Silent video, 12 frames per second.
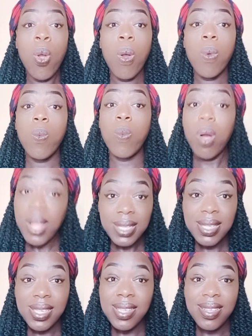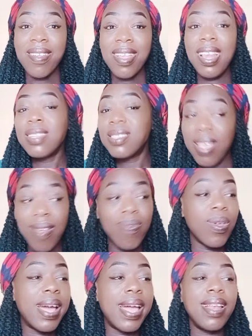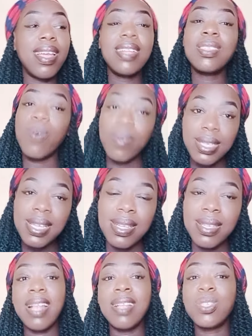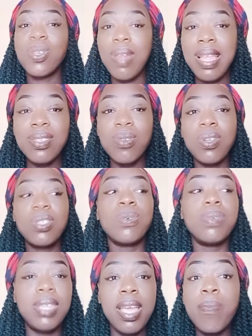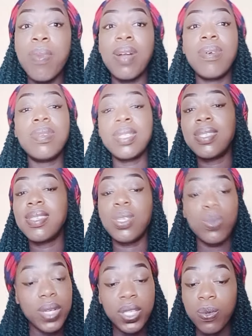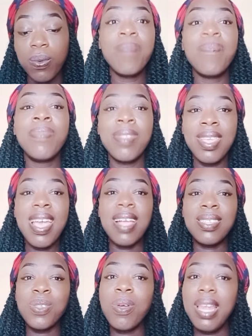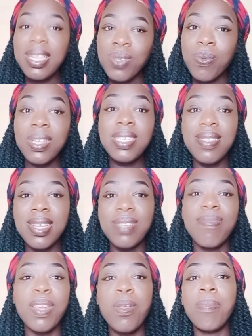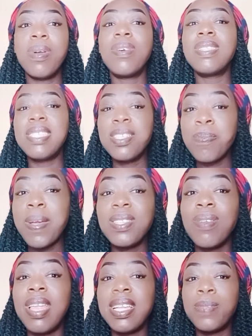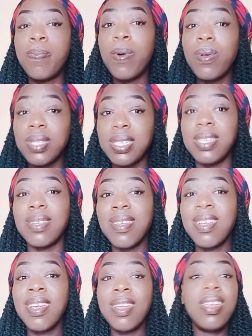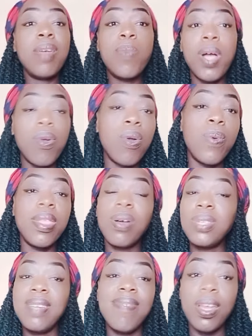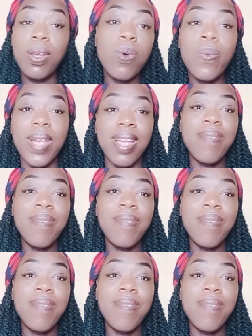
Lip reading: What? Let's see if we can get content. So let's go to deemwango's situation. Yeah, so let's watch this video because this person exposed deemwango without even knowing.